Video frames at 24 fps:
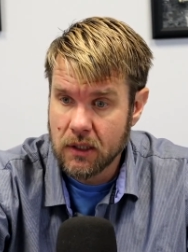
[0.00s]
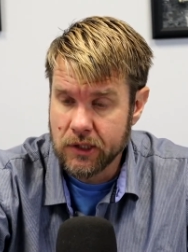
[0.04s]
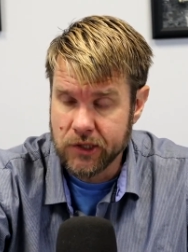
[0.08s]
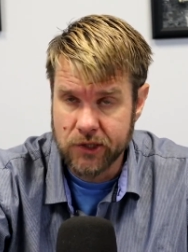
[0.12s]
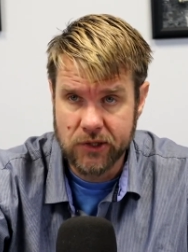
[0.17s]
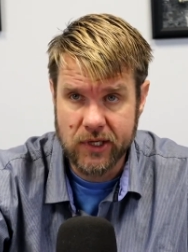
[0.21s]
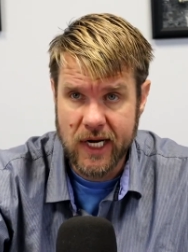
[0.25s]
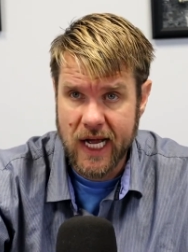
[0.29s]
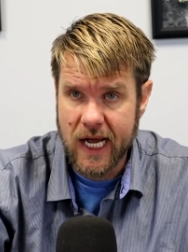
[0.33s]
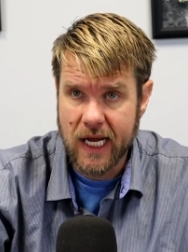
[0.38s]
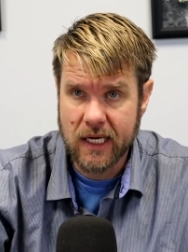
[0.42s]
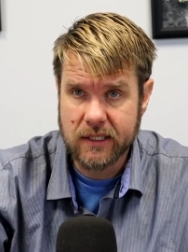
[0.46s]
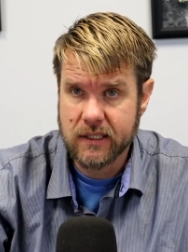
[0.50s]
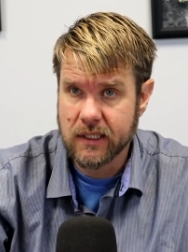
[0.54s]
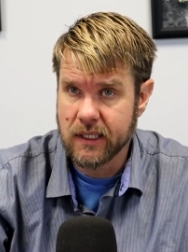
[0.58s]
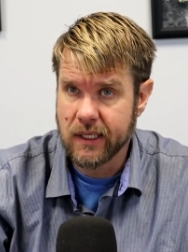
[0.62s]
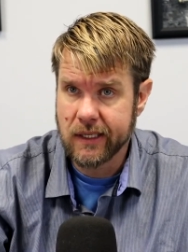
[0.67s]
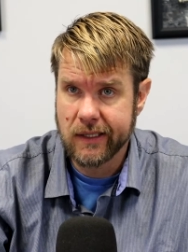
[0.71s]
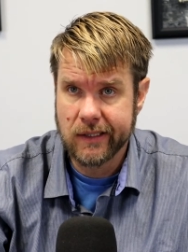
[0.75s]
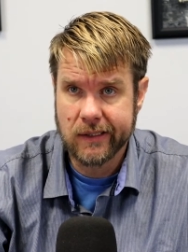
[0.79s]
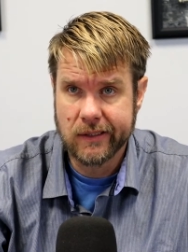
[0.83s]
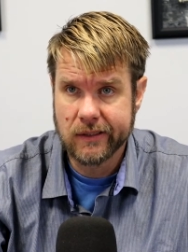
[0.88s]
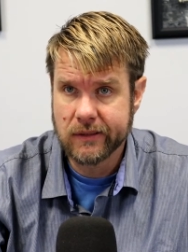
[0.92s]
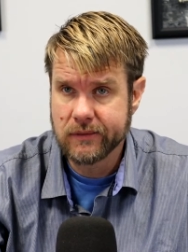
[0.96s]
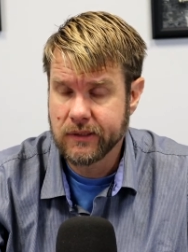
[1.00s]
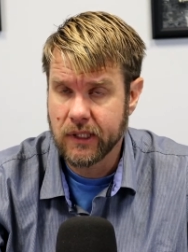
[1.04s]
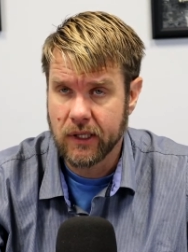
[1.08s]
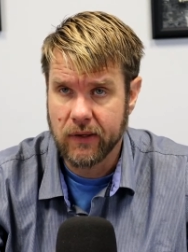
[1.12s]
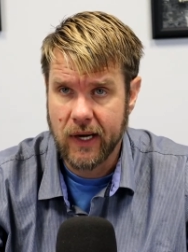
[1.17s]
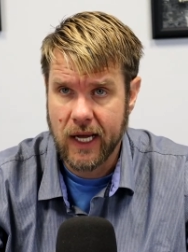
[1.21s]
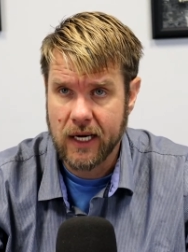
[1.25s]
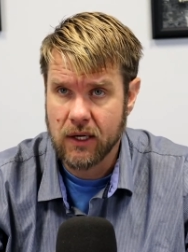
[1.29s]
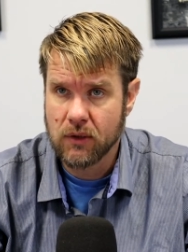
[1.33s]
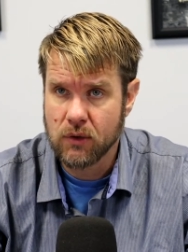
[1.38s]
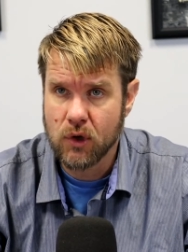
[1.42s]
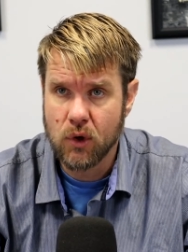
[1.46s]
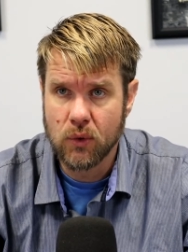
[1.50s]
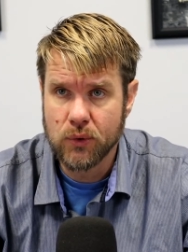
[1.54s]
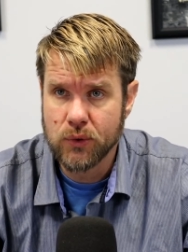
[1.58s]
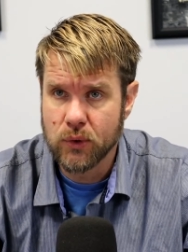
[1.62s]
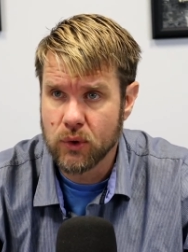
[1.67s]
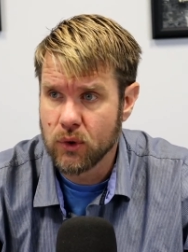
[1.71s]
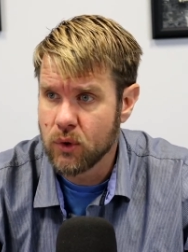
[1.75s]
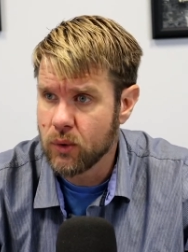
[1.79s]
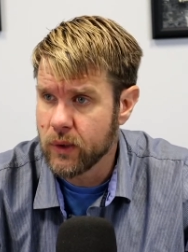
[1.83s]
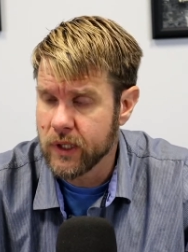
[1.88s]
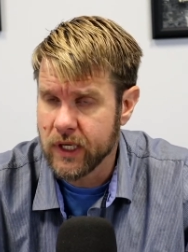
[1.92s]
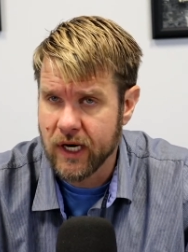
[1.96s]
You're not, I don't go
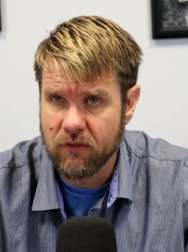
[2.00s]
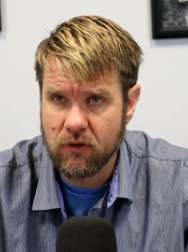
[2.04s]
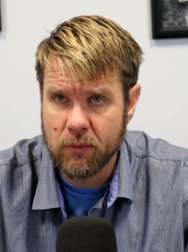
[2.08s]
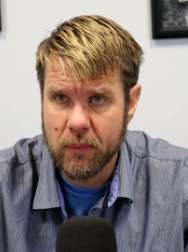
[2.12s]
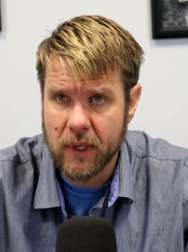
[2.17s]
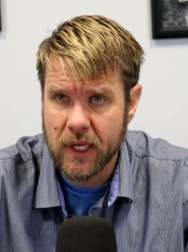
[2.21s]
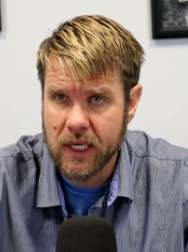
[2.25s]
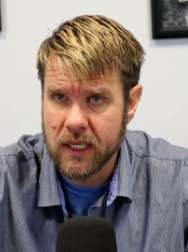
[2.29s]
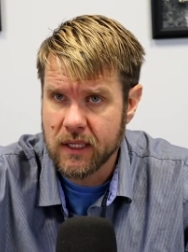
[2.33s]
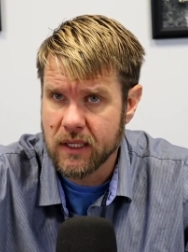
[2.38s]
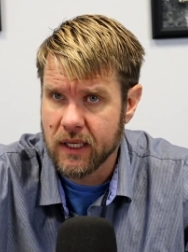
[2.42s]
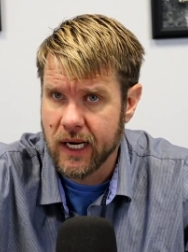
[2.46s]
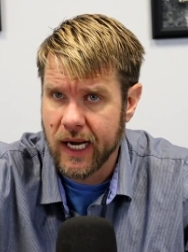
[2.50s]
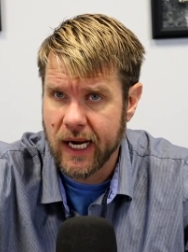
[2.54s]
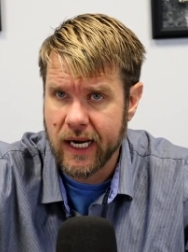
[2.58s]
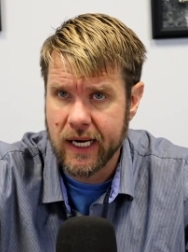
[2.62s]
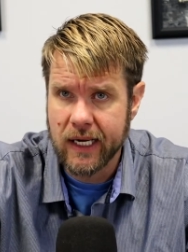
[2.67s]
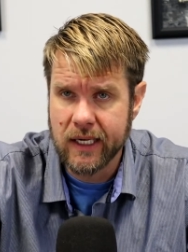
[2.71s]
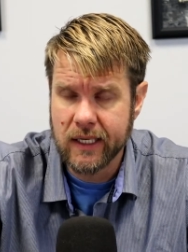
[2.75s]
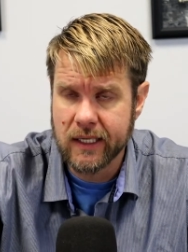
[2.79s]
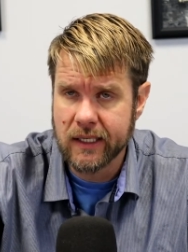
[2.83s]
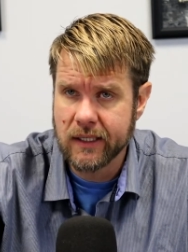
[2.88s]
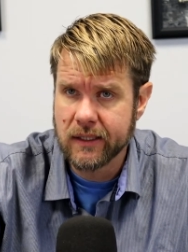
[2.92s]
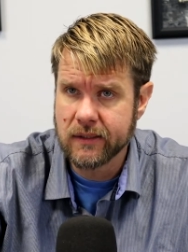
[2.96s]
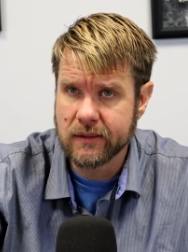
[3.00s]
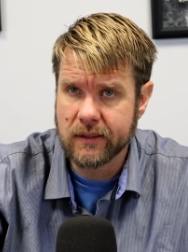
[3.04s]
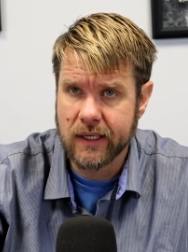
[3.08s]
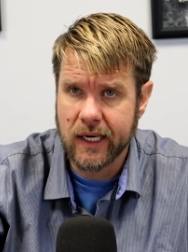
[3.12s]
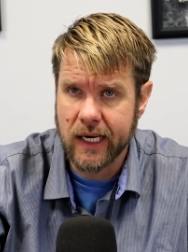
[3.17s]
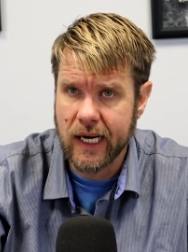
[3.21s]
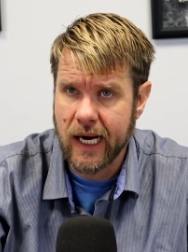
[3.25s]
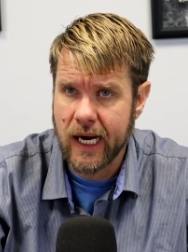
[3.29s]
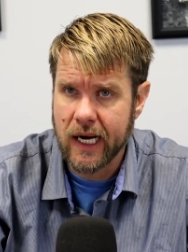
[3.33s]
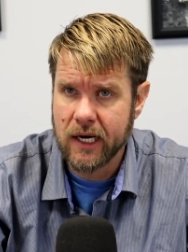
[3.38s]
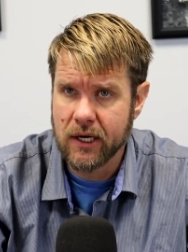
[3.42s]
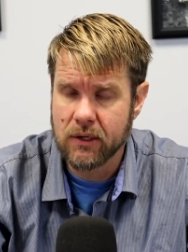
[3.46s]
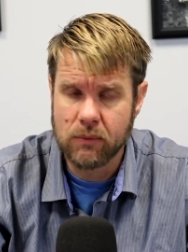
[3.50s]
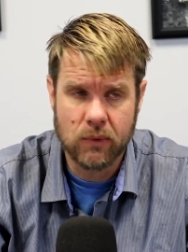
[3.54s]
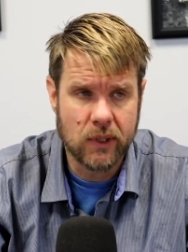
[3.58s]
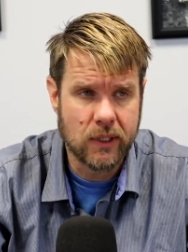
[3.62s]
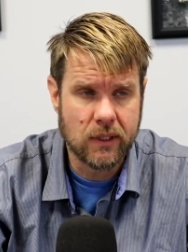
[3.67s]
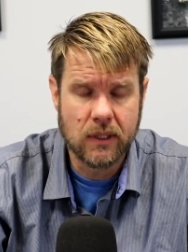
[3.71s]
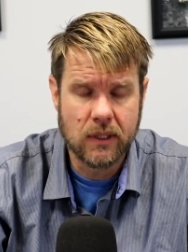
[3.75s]
through and everybody that I hire